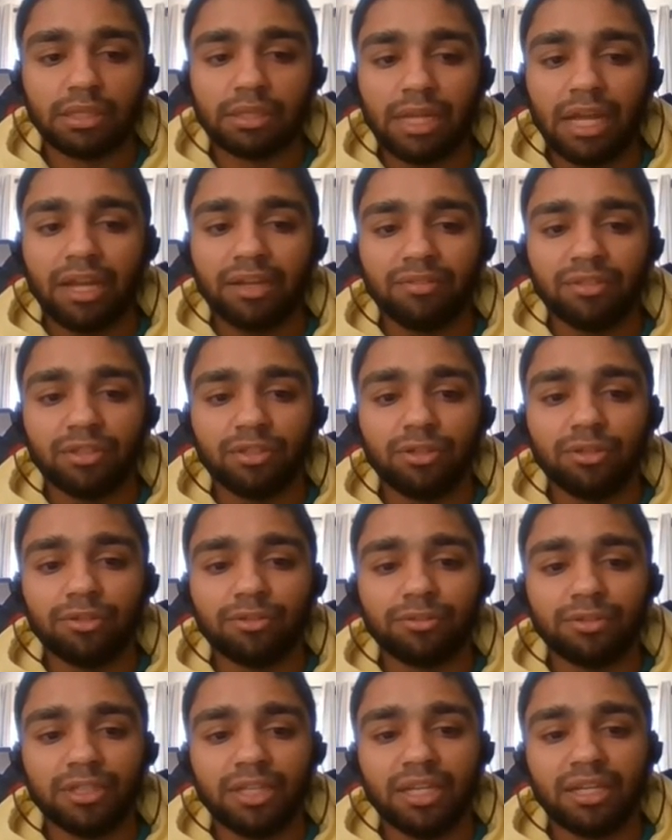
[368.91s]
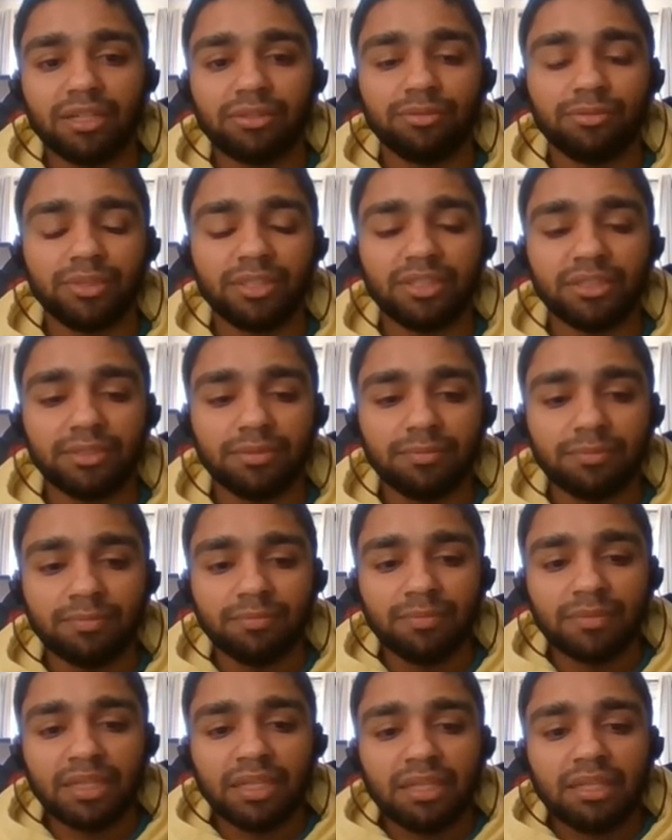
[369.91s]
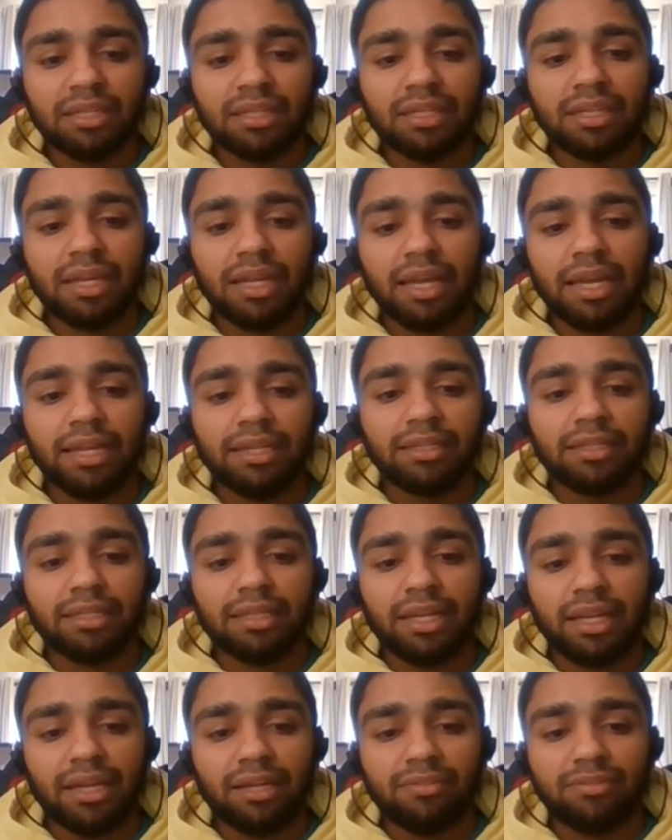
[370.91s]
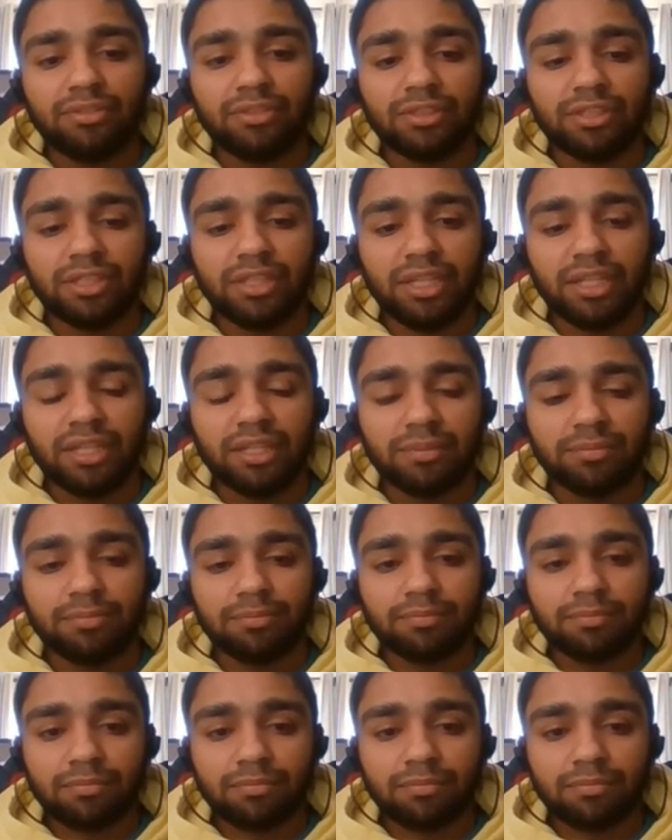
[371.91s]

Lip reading: having coke react with it, and then after that,